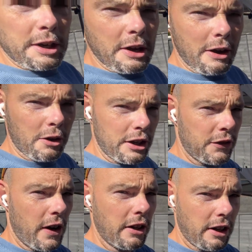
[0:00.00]
to know I got this
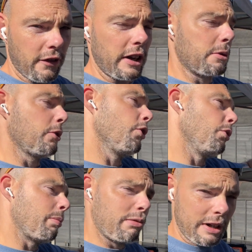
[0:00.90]
far, don't forget to watch all
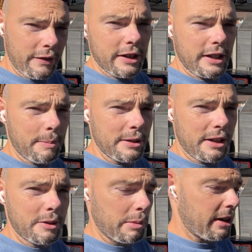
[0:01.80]
the previous
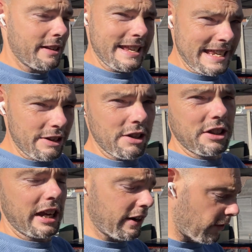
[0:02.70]
episodes, because literally
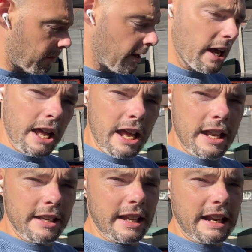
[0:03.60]
taking from
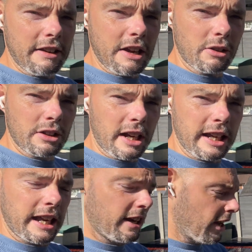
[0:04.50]
digging out the old duck
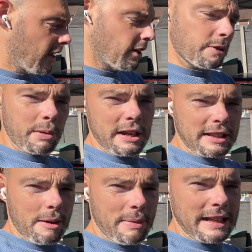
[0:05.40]
in, to put the
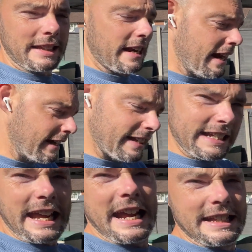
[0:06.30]
sub base in, to
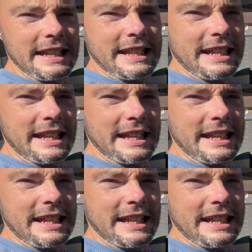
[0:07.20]
get into this